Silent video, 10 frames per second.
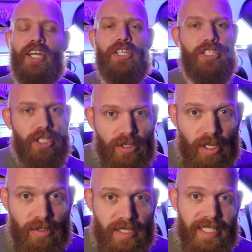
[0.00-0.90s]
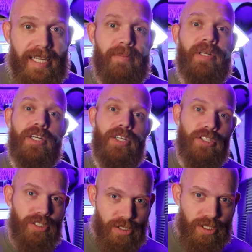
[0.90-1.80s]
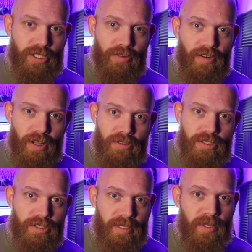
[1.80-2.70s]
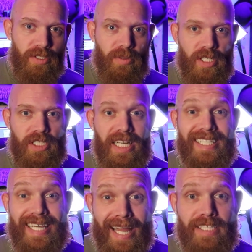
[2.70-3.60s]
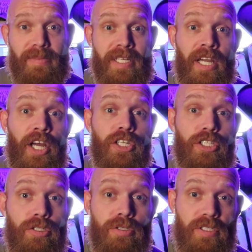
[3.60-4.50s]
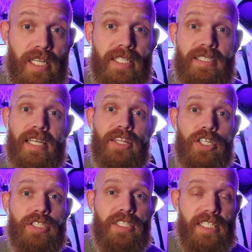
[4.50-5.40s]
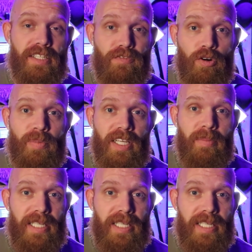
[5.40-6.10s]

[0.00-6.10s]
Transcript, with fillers: You know the name. You should go follow the stream on Twitch and catch me Tuesdays and Thursdays at 4 p.m.